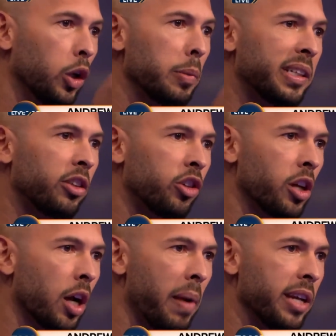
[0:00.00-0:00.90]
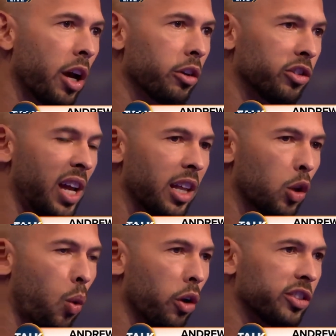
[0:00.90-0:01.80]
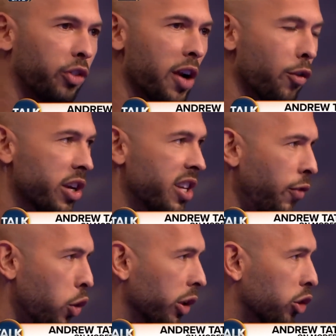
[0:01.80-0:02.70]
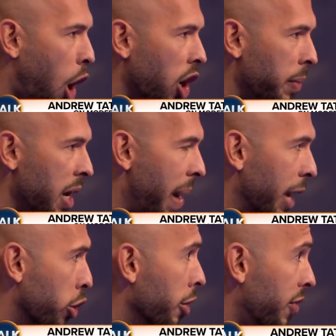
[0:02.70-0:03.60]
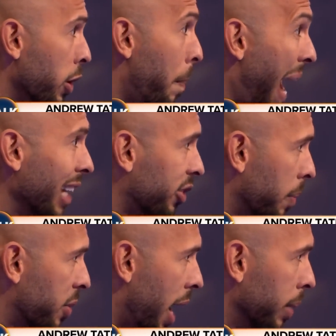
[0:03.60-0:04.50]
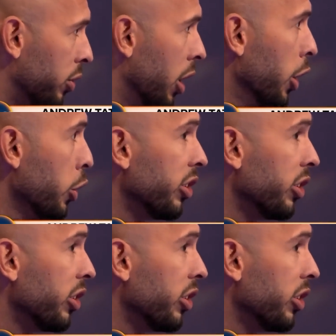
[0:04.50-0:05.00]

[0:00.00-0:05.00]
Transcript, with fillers: We need to be teaching young men to understand that the world is very, very difficult. It's hard to be a man. You're going to feel bad sometimes. You